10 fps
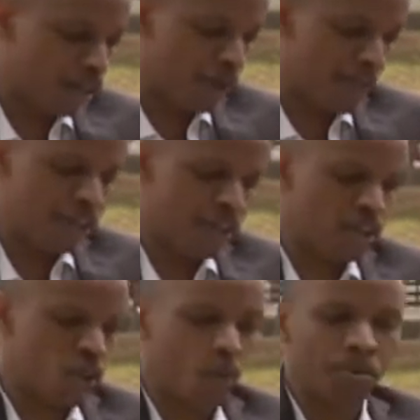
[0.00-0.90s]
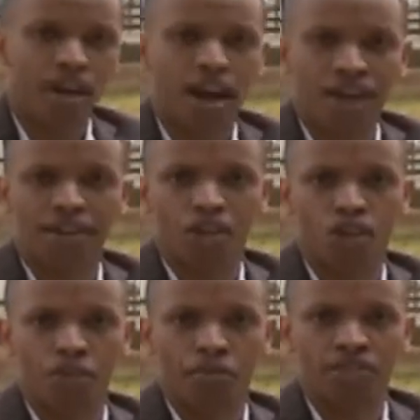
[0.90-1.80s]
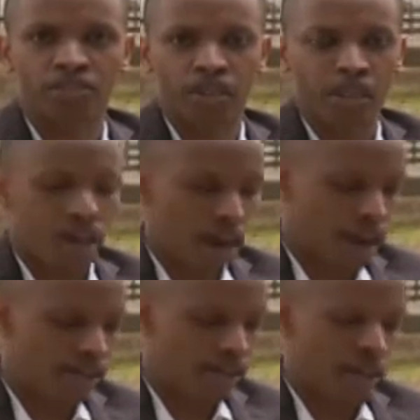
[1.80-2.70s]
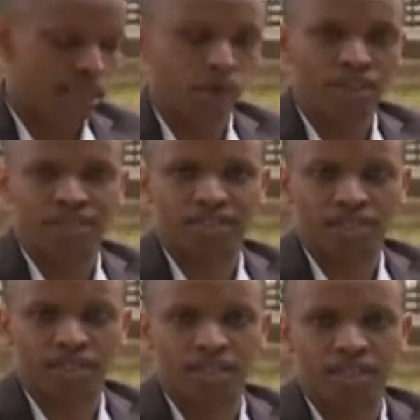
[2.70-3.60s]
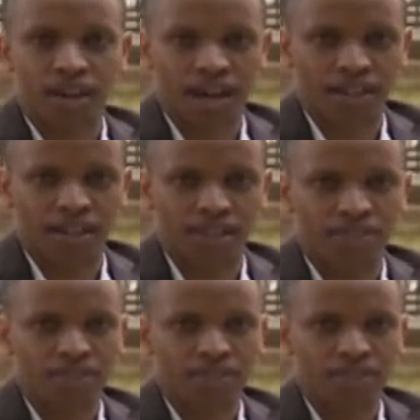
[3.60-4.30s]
Ramathan Ggoobi, an economist and a policy analyst.